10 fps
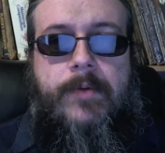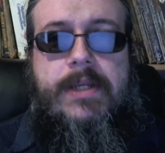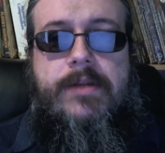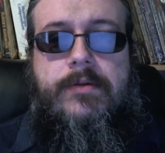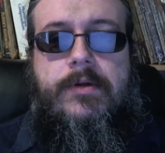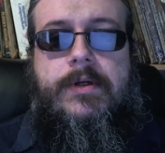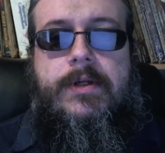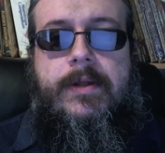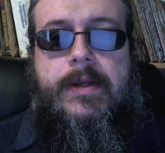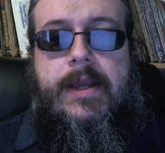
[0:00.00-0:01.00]
When you
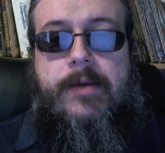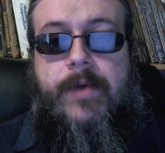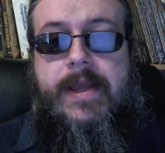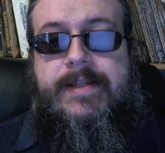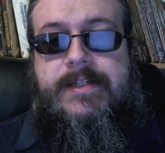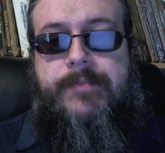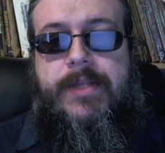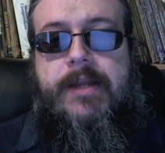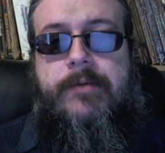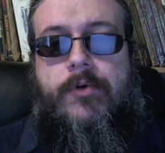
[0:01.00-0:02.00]
look at ways to
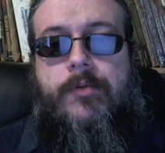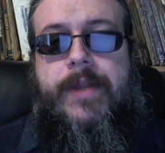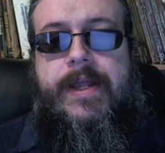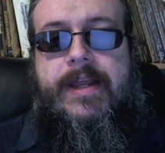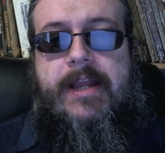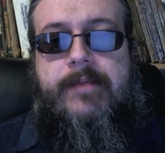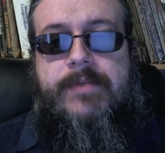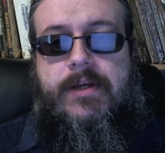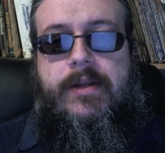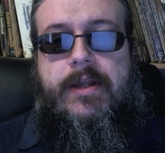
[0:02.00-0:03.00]
play role-playing
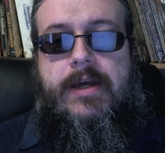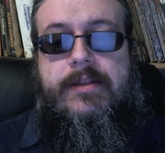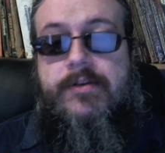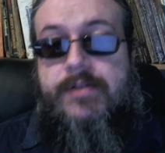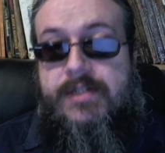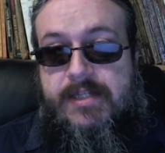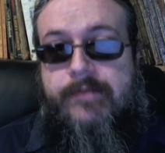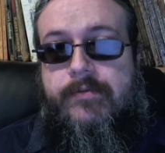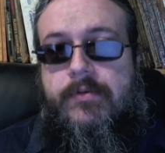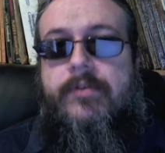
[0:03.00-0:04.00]
games online, there's
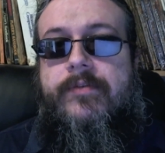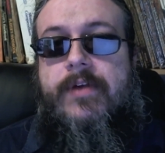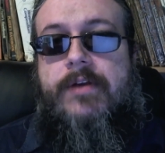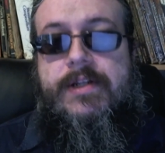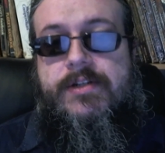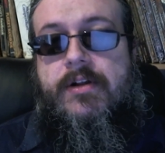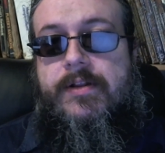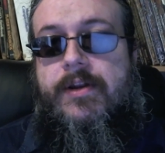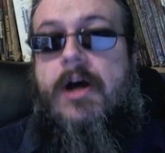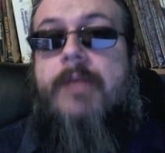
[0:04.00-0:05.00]
several very
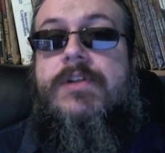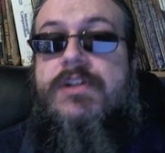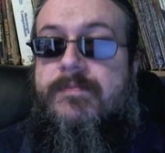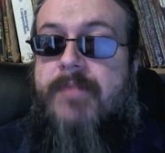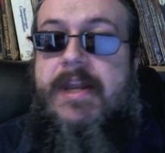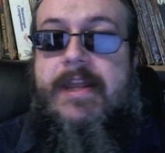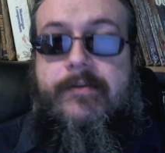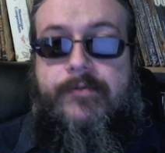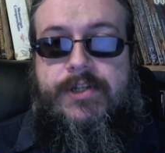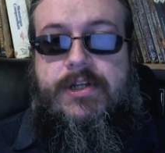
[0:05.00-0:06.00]
solid options, many
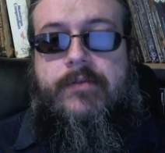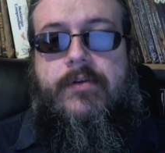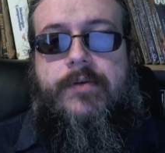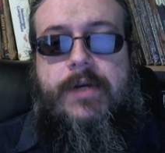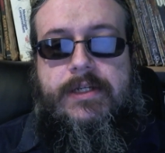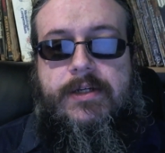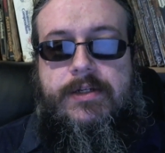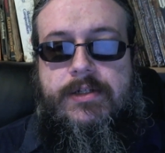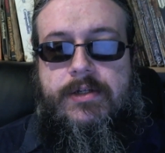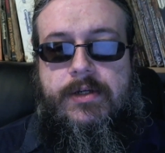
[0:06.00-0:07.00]
of which I've already
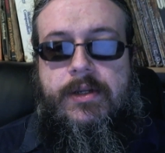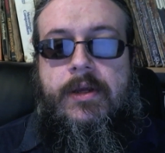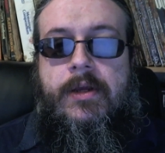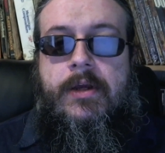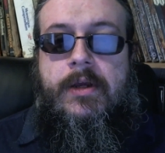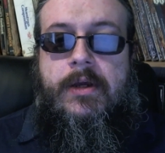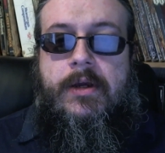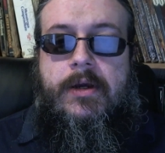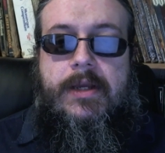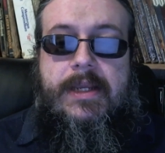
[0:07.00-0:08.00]
touched on.
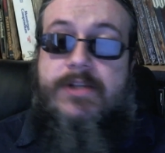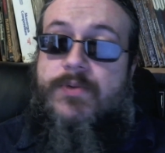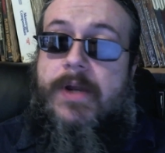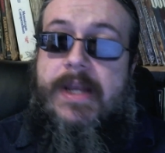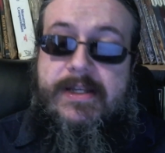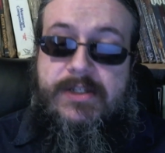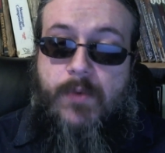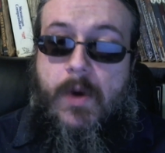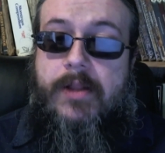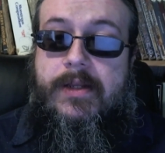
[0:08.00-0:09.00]
Each one has
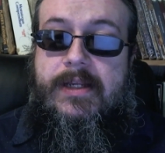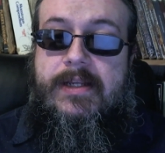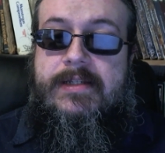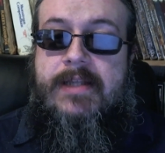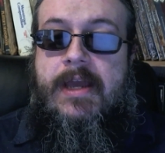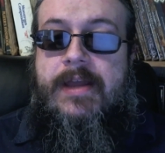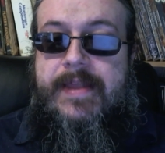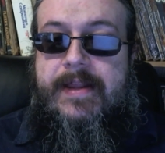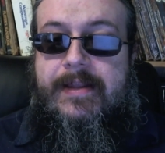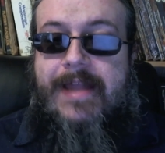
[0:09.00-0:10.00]
qualities
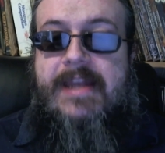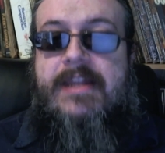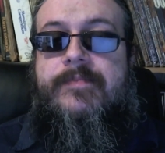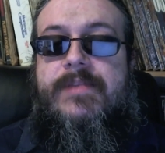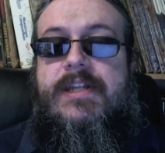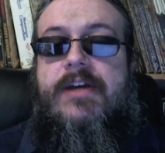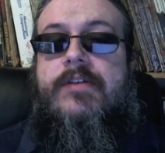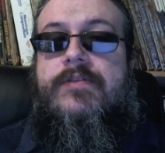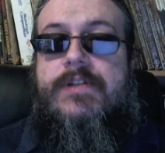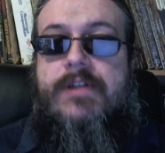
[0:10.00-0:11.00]
that lend
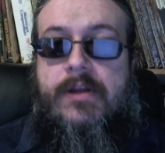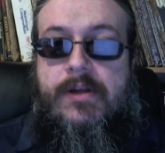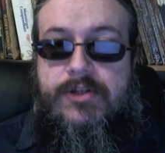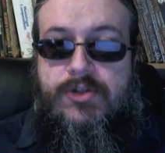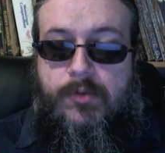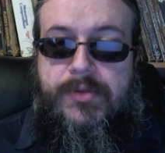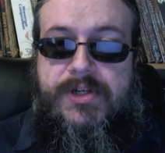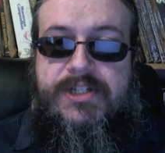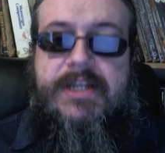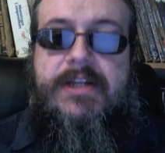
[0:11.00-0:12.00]
themselves to a
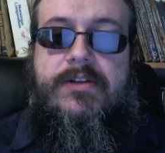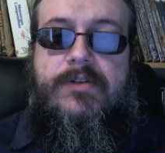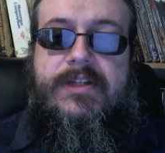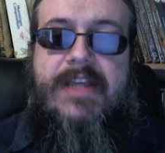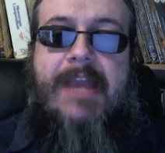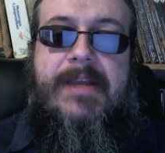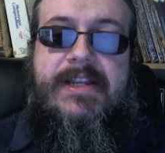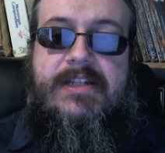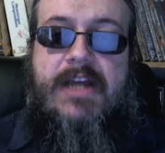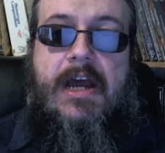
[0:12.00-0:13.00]
particular gaming